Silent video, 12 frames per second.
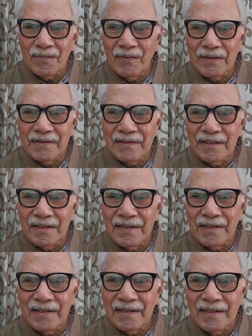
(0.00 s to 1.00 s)

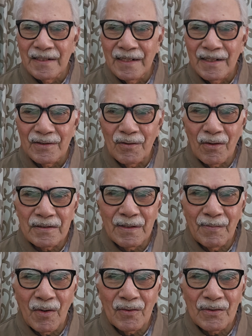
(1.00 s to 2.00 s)
which talks
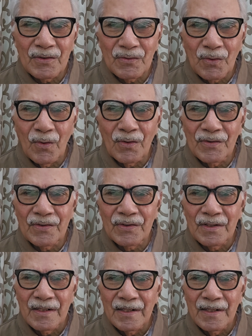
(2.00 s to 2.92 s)
about stores.